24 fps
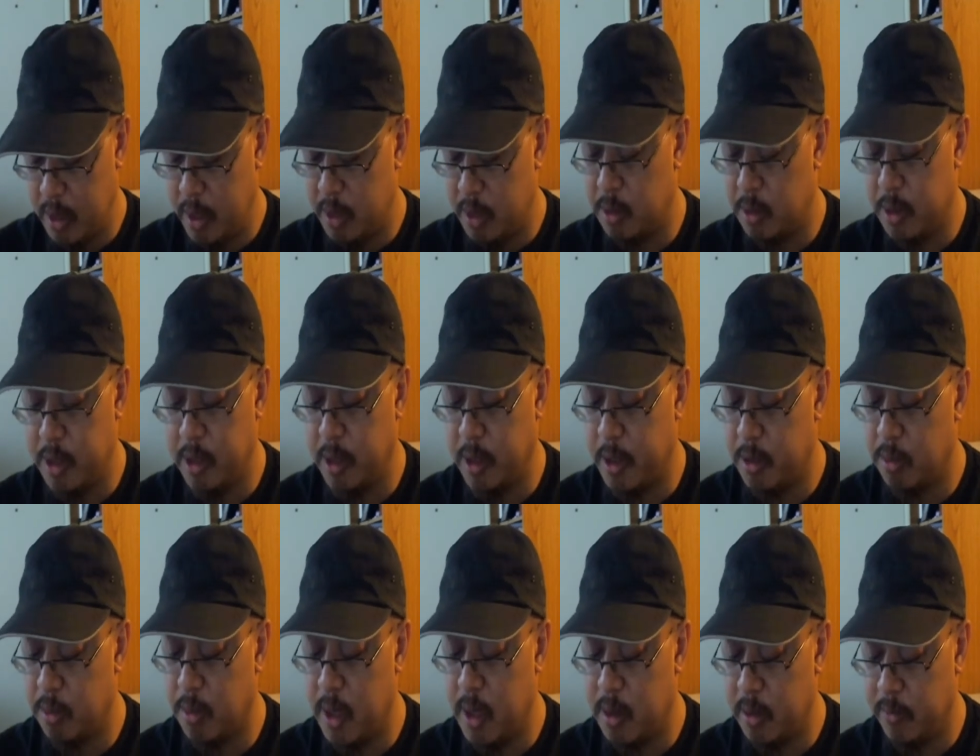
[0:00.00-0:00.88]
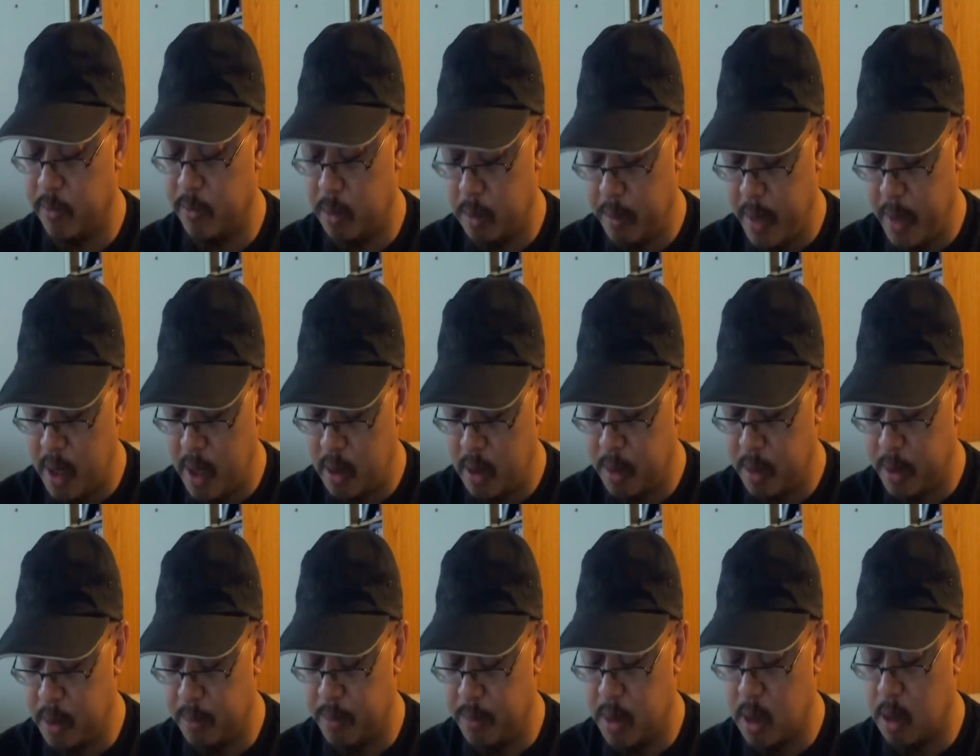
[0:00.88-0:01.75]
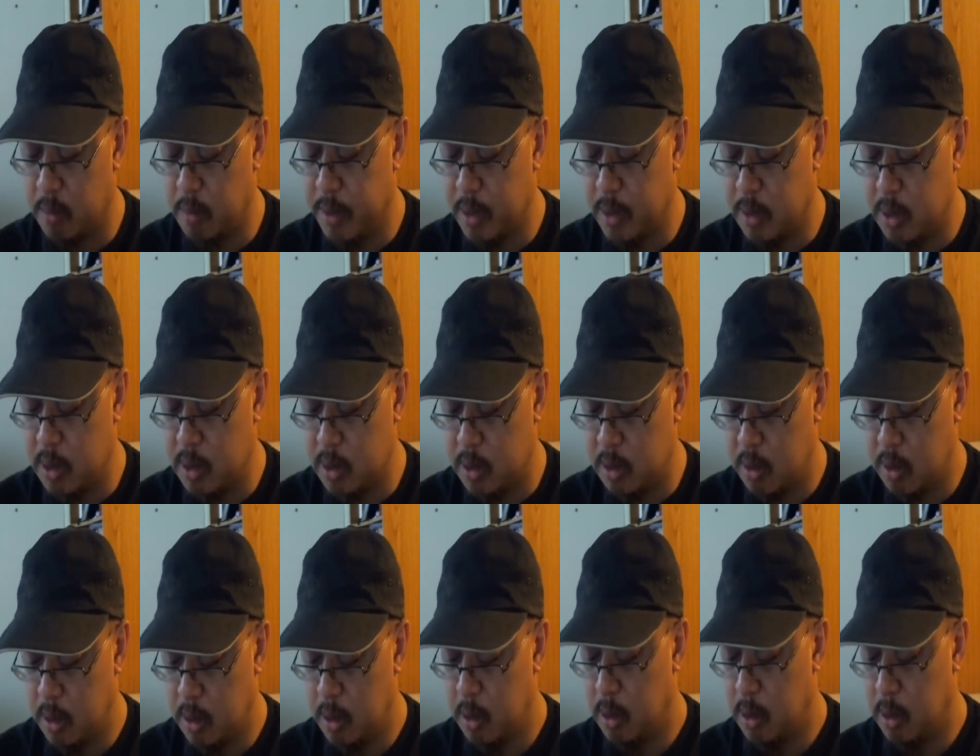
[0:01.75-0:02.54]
I don't hear any rattling from the battery compartments.